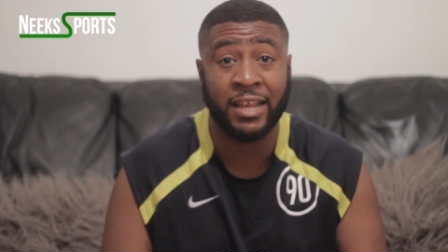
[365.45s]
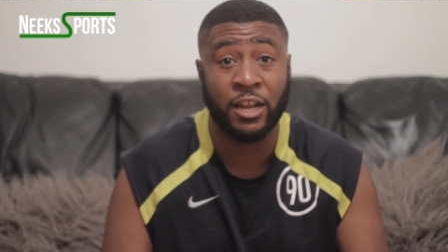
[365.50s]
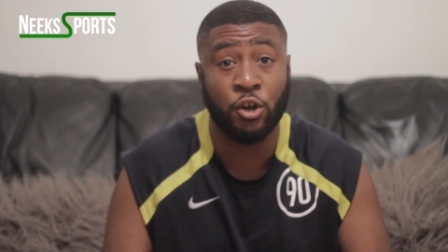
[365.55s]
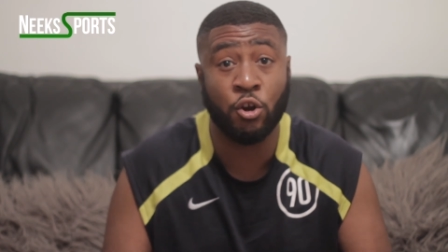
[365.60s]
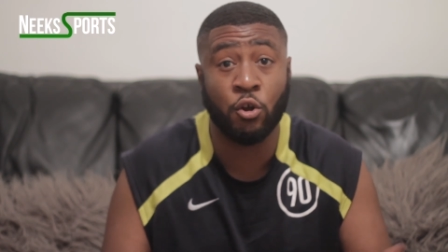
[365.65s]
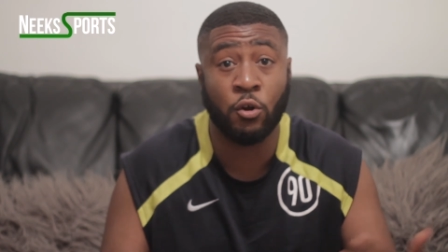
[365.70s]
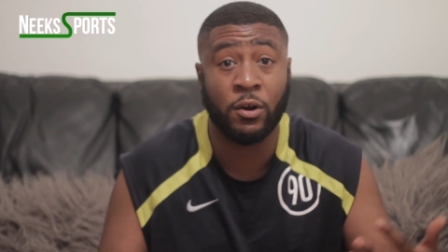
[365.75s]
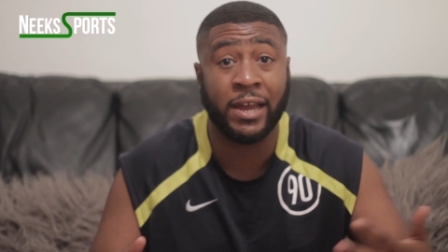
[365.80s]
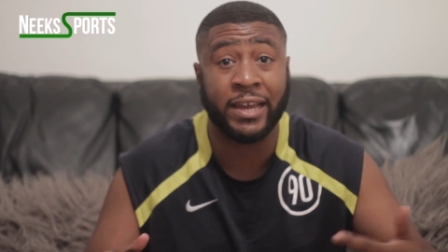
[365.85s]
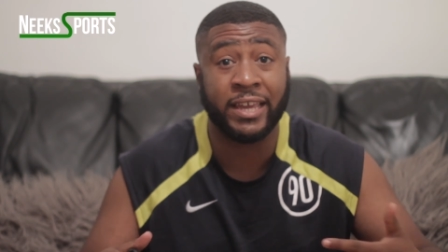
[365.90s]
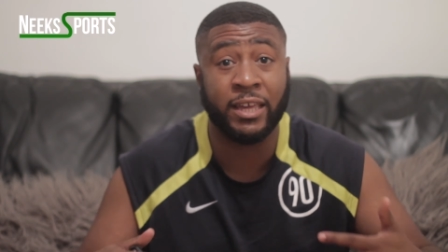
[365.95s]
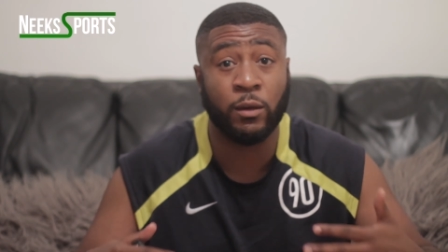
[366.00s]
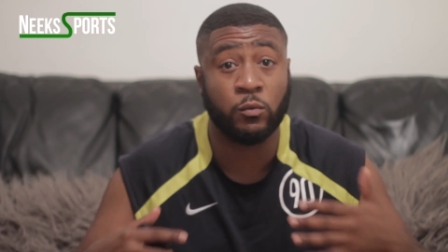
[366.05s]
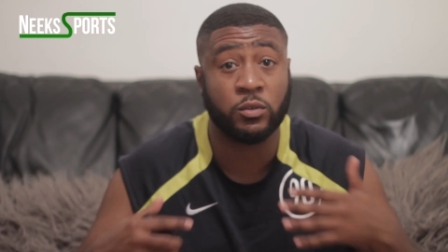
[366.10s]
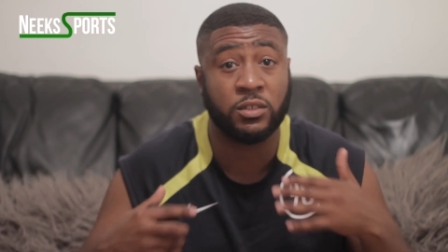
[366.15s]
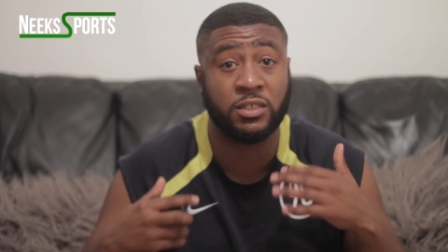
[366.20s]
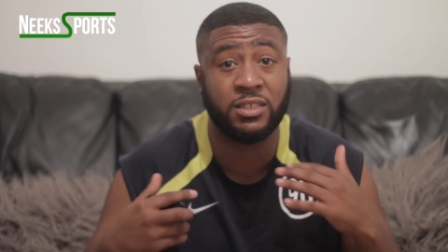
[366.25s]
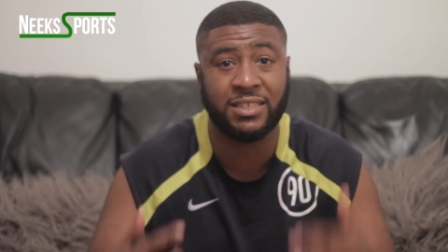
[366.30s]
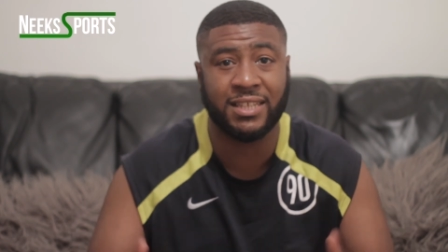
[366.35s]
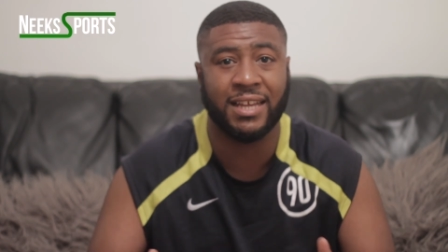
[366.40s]
It looked like it
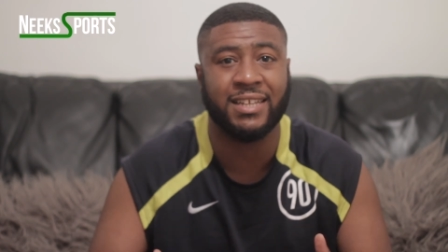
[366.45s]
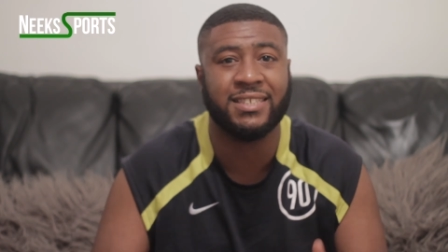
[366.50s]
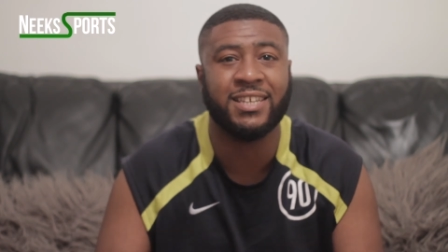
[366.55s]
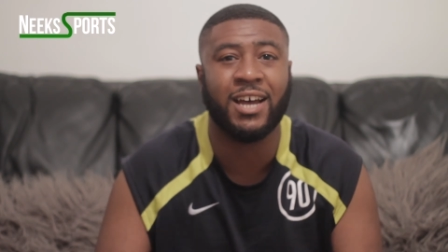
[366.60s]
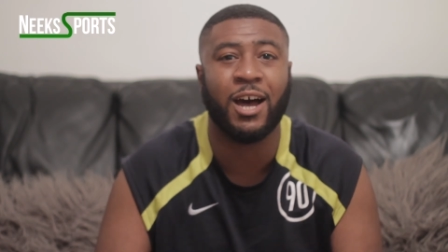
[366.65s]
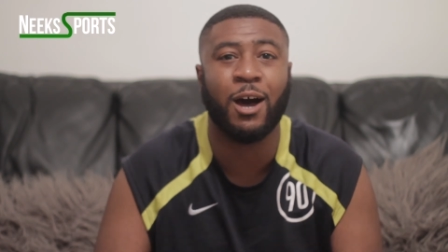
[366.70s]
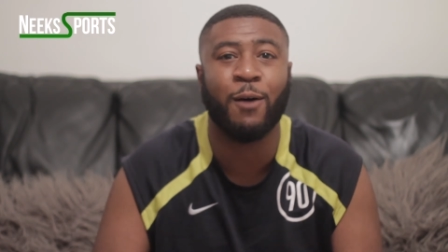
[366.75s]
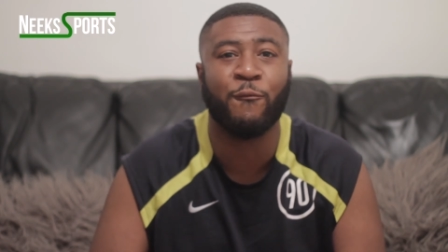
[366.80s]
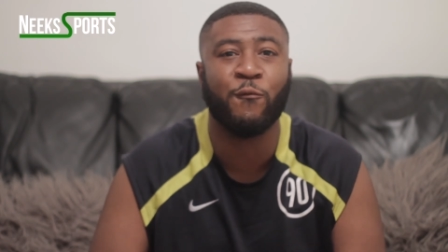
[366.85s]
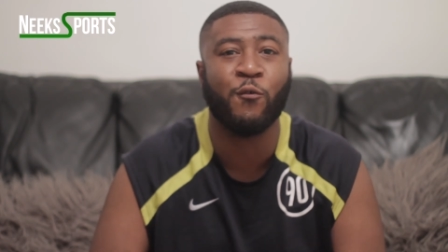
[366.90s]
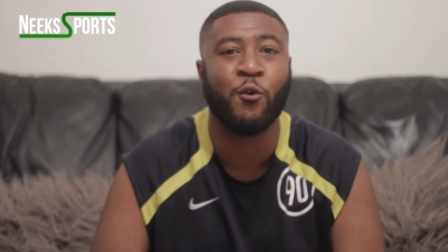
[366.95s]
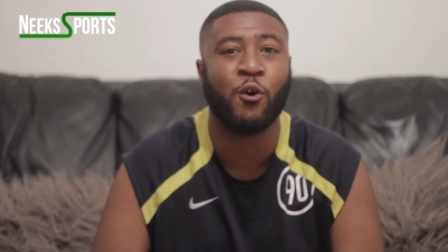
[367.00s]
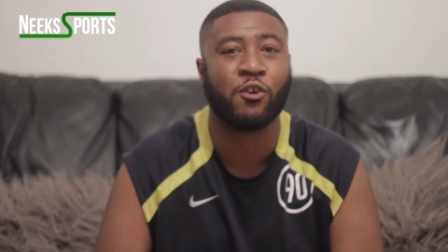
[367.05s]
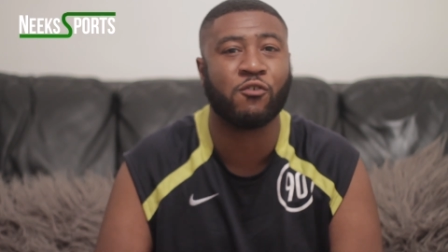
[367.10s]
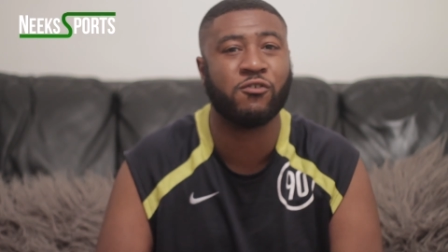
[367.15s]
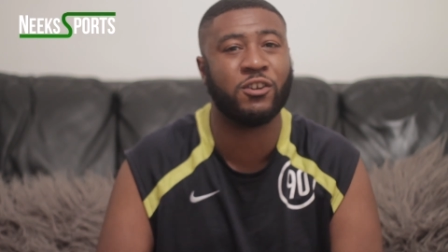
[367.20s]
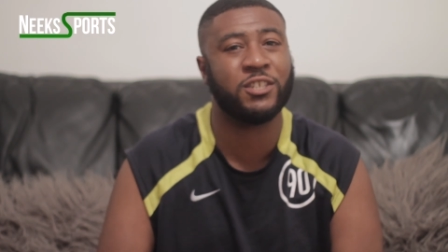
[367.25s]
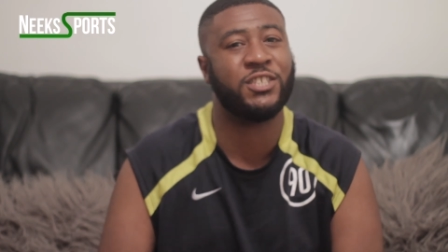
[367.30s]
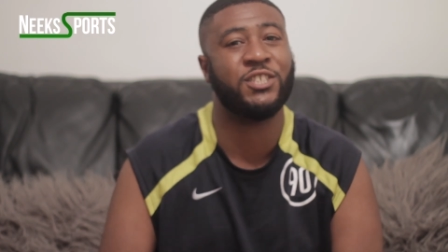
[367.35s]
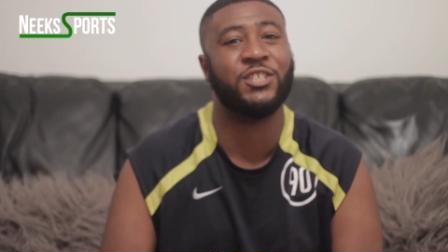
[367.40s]
was set up for
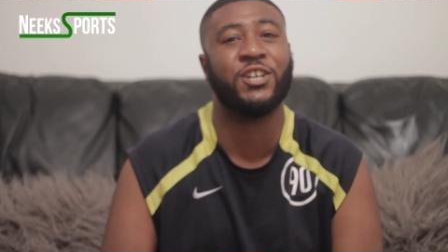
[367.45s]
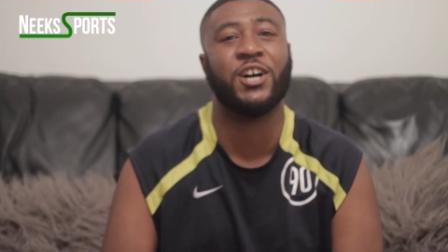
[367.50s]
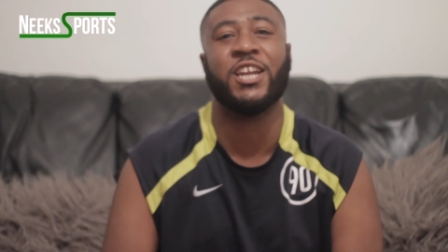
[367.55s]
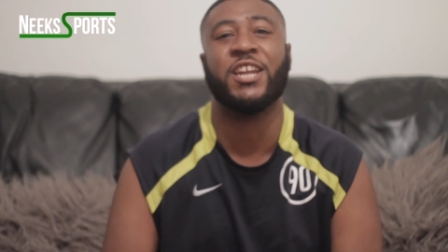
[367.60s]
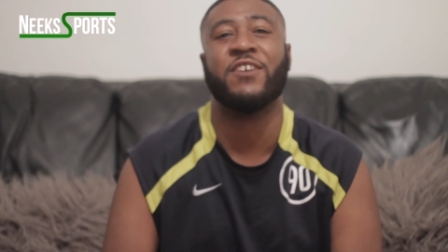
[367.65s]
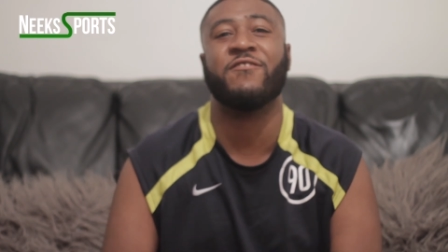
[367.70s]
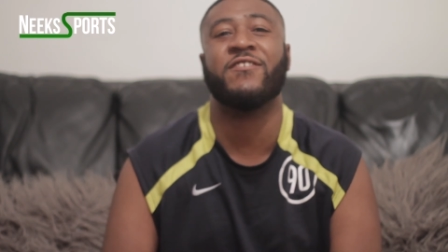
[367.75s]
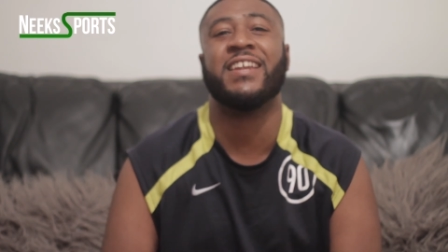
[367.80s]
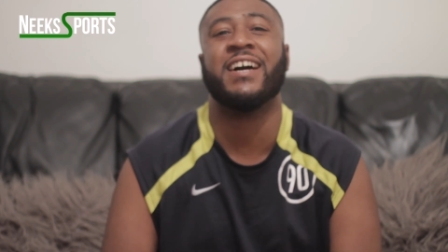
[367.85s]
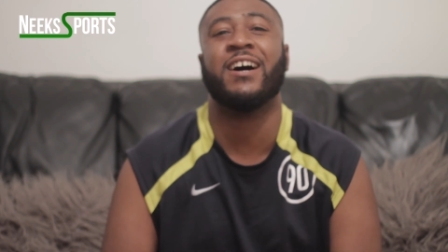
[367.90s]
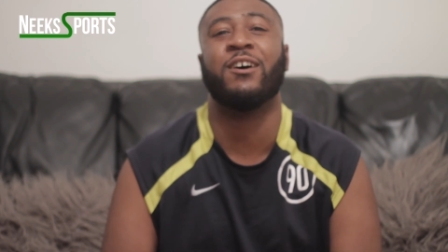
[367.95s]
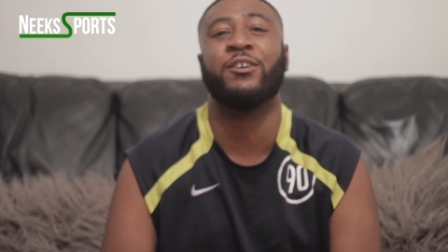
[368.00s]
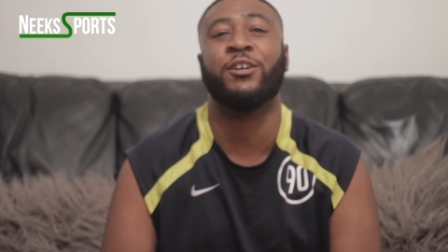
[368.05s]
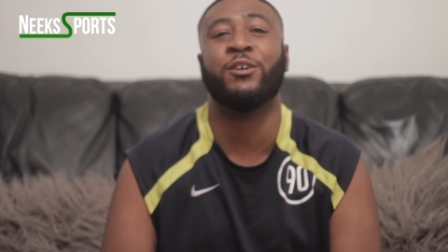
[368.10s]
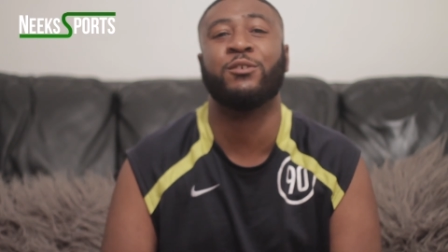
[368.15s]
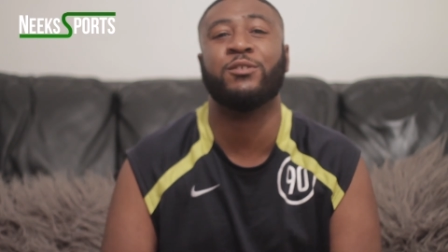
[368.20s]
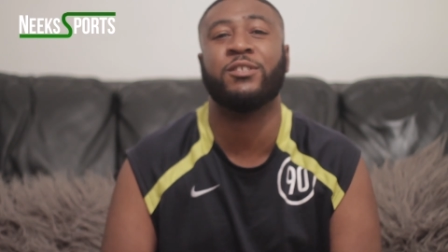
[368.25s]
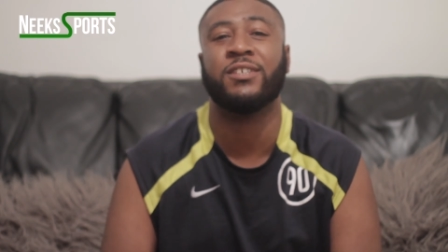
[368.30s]
Cristiano Ronaldo